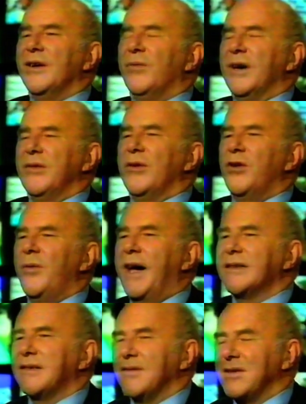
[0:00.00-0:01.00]
one of the
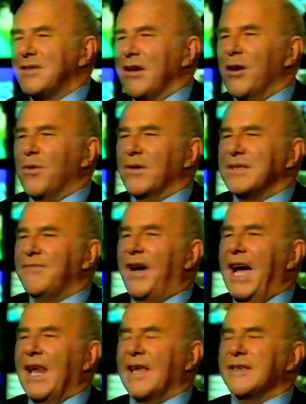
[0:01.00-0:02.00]
hallmarks of the show was
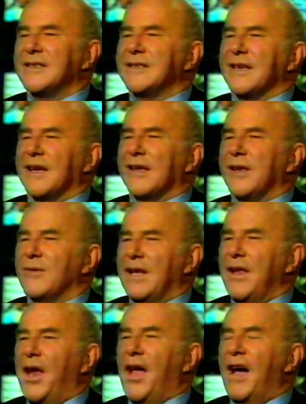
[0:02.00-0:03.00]
violence. Uh, there was a
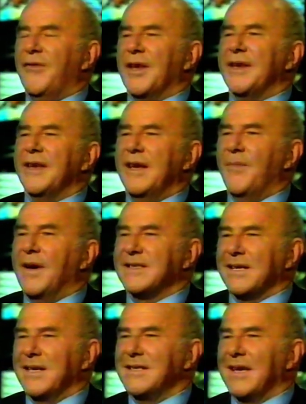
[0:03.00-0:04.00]
lot of it in
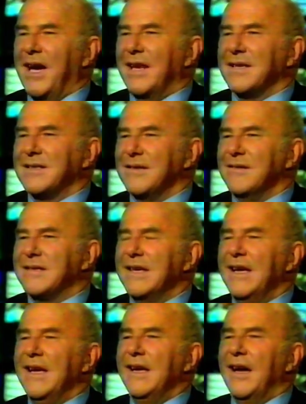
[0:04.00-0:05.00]
amongst the designer suits.
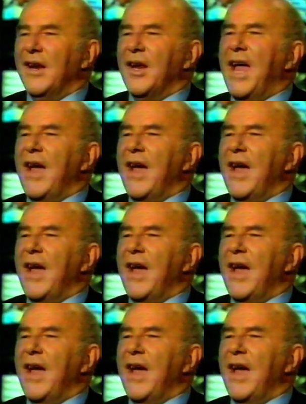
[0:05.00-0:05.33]
And on